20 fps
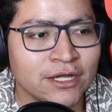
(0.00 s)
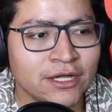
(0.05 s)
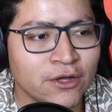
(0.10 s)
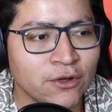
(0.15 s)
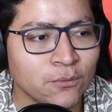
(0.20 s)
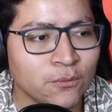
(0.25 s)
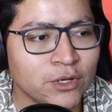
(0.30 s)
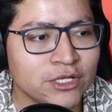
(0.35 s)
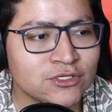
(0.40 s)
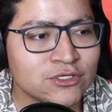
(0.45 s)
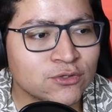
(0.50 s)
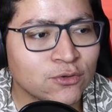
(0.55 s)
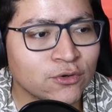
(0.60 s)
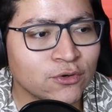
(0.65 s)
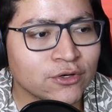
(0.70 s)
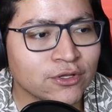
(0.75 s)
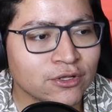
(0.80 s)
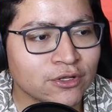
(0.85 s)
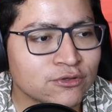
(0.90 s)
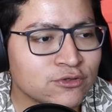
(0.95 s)
We
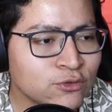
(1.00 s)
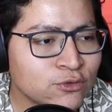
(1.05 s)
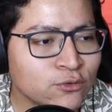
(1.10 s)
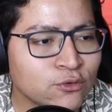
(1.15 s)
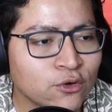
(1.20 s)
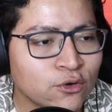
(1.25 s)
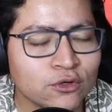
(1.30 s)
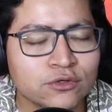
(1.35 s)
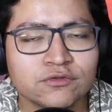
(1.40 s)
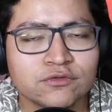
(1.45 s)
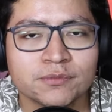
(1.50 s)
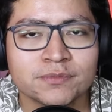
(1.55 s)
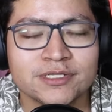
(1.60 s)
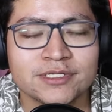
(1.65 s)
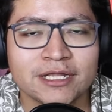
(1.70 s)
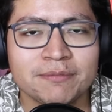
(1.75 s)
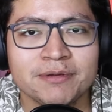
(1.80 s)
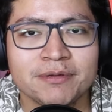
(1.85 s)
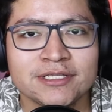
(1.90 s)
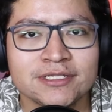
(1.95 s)
scored 2 goals from
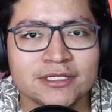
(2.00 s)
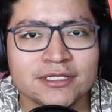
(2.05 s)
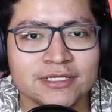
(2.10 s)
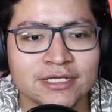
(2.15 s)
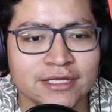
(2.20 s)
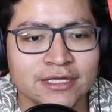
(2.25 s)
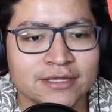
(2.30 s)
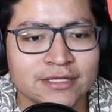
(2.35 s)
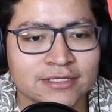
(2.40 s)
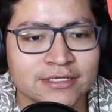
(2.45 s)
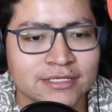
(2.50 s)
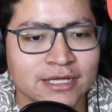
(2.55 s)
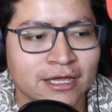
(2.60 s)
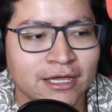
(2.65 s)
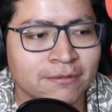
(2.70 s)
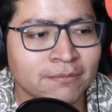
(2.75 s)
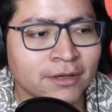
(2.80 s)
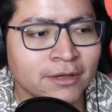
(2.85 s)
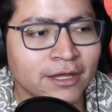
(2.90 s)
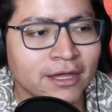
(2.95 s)
set pieces in this
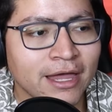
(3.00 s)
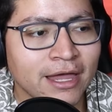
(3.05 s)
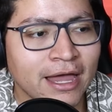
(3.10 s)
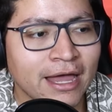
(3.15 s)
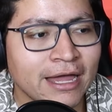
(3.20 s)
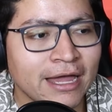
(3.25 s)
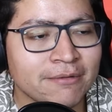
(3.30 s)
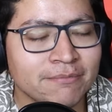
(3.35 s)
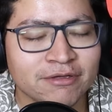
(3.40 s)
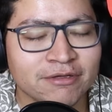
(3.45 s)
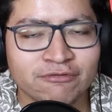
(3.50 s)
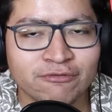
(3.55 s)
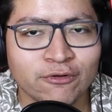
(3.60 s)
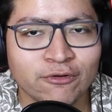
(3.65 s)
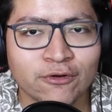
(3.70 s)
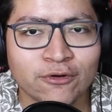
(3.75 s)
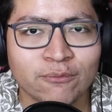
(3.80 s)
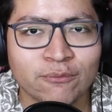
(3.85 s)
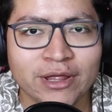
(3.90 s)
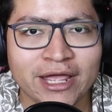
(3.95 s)
game, and
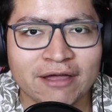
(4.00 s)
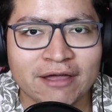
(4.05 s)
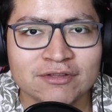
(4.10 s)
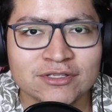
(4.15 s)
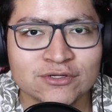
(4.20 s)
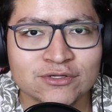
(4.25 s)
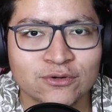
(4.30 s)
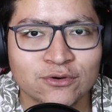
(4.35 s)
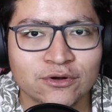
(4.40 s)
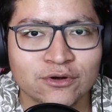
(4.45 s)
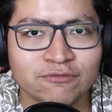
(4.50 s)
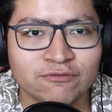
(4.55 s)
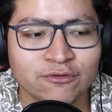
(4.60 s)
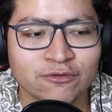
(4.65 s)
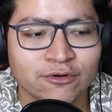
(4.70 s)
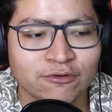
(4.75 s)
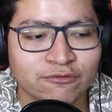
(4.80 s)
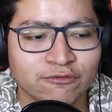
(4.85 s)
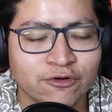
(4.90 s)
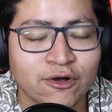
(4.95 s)
before we haven't scored
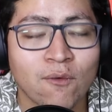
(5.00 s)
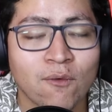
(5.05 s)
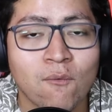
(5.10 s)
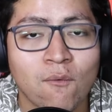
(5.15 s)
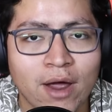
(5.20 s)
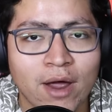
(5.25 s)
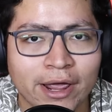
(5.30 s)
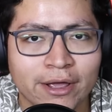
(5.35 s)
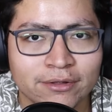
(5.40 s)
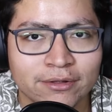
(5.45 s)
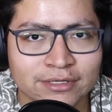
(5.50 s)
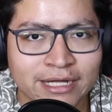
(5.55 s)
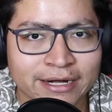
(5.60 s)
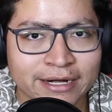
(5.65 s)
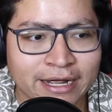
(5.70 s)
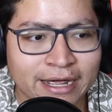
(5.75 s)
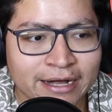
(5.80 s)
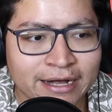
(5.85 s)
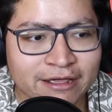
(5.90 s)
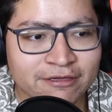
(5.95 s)
for a while.
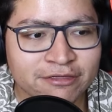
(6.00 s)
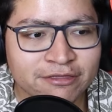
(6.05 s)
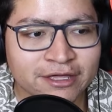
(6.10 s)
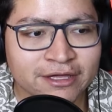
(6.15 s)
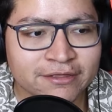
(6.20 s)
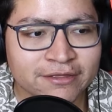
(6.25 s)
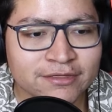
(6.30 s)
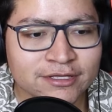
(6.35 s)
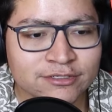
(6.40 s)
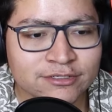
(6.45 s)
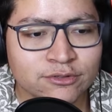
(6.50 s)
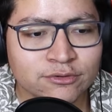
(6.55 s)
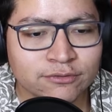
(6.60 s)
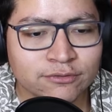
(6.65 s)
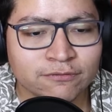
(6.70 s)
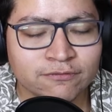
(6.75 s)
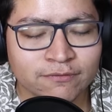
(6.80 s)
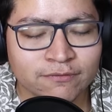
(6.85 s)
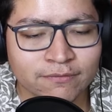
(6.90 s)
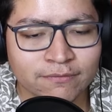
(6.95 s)
And I think this sort
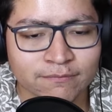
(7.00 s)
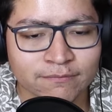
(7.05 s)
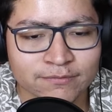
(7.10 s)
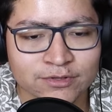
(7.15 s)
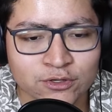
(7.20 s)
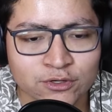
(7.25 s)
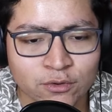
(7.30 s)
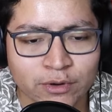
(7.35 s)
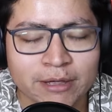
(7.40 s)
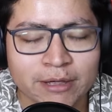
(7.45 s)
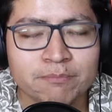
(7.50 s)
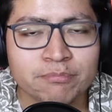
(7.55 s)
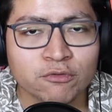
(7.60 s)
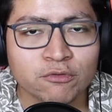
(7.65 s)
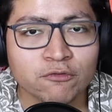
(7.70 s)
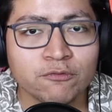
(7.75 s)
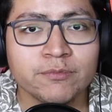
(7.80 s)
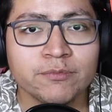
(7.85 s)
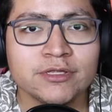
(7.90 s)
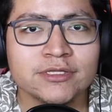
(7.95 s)
of, you know,
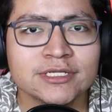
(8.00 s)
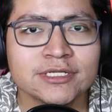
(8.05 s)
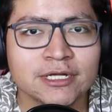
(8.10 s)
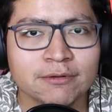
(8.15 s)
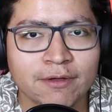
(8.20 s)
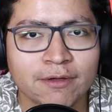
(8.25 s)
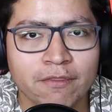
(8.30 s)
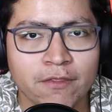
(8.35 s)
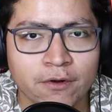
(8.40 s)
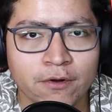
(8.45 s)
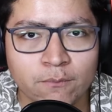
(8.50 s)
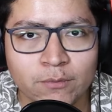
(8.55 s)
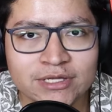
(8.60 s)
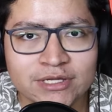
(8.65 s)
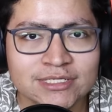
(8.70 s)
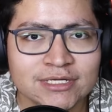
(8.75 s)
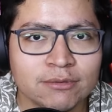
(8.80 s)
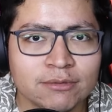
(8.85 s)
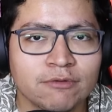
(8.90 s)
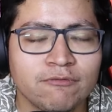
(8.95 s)
improvements here and there we
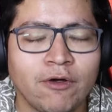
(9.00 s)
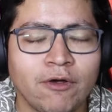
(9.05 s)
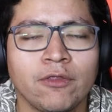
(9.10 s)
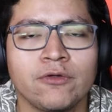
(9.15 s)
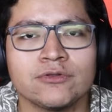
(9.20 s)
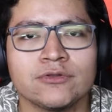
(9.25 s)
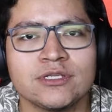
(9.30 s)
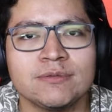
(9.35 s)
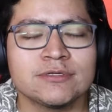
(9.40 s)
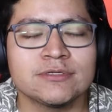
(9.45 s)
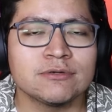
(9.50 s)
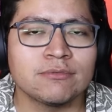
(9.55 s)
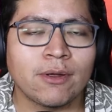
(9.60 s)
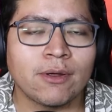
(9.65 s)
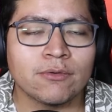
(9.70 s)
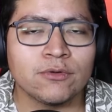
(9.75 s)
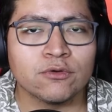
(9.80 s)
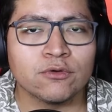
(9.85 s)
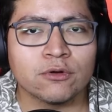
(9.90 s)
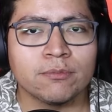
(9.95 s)
see with other teams around
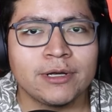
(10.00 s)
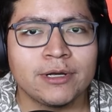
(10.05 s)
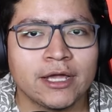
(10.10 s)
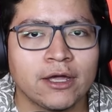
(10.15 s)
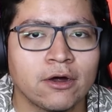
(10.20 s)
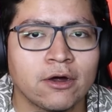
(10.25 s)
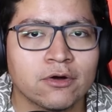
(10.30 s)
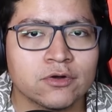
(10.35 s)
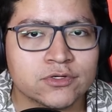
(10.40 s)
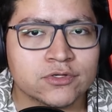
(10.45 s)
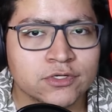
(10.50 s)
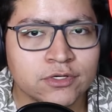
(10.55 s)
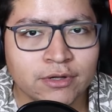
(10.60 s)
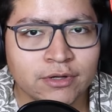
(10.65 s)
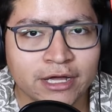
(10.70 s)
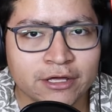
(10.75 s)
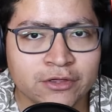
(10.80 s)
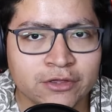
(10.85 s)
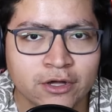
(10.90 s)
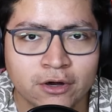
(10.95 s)
Europe, like Arsenal. I
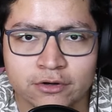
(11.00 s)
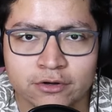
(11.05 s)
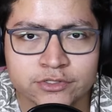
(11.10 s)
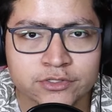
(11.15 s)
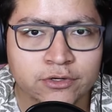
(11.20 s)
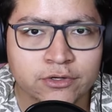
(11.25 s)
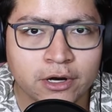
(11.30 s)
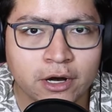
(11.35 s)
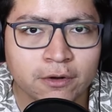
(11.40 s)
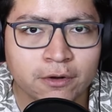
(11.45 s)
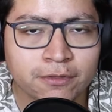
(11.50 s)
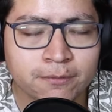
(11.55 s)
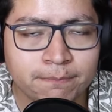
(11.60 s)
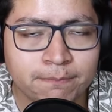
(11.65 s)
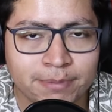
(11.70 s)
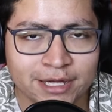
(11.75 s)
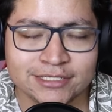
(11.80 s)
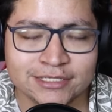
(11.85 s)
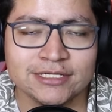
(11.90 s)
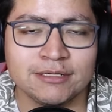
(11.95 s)
think Arsenal are the
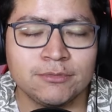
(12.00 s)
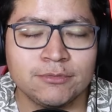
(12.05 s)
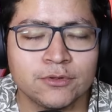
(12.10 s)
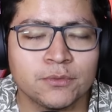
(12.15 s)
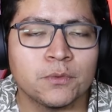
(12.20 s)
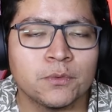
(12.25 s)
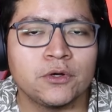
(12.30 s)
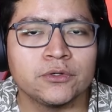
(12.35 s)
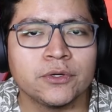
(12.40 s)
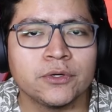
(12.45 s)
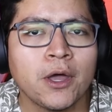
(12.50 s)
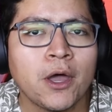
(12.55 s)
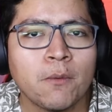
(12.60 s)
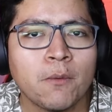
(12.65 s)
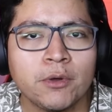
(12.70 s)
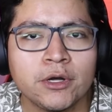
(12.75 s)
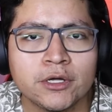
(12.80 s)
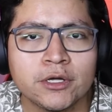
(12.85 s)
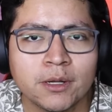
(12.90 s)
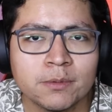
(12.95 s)
best team in the world
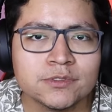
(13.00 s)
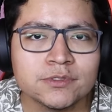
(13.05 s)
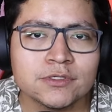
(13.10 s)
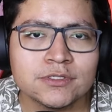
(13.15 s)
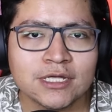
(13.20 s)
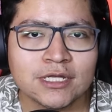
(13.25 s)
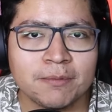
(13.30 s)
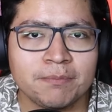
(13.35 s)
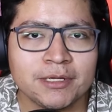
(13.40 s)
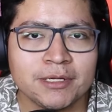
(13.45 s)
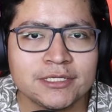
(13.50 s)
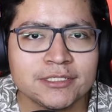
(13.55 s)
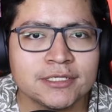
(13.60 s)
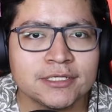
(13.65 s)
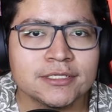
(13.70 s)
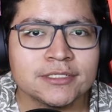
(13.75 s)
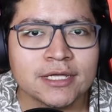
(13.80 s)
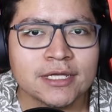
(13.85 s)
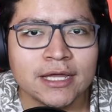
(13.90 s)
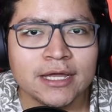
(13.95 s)
when it comes to set
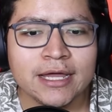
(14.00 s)
pieces.